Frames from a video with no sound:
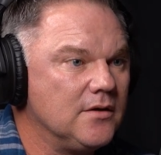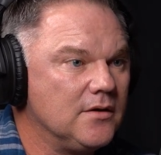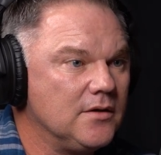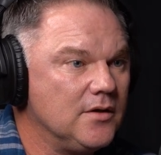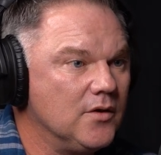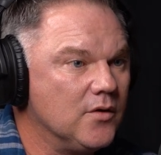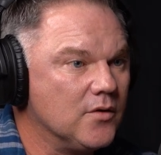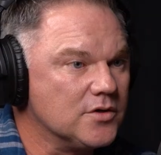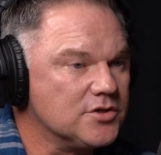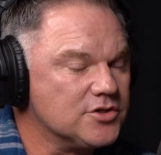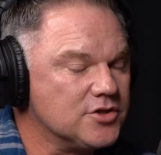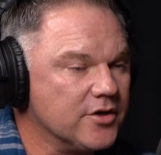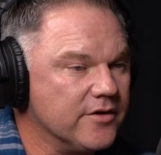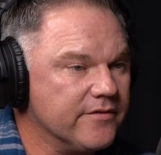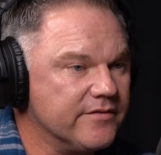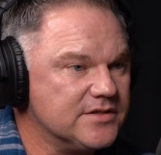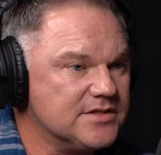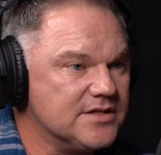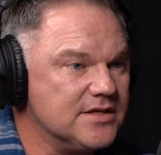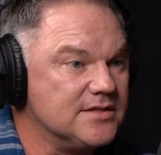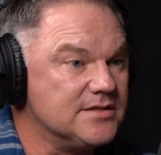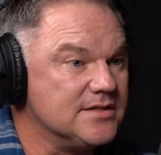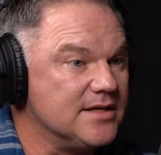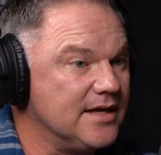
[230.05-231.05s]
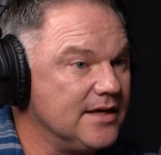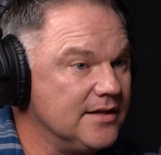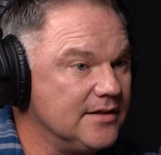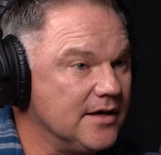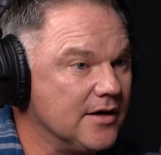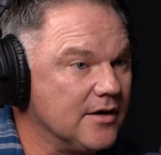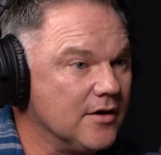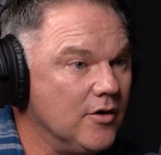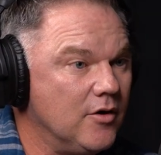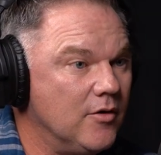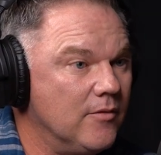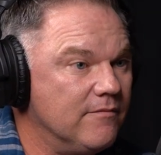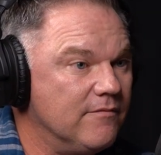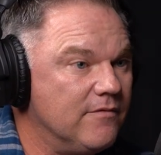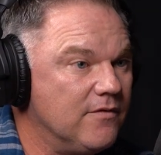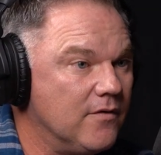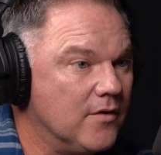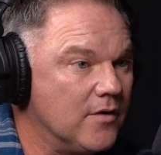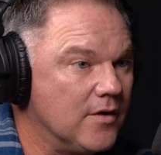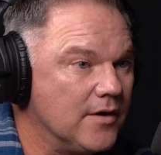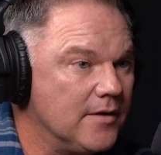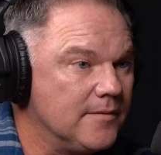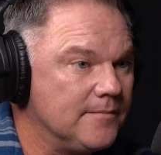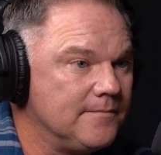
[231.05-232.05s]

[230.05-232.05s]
your services in their home for?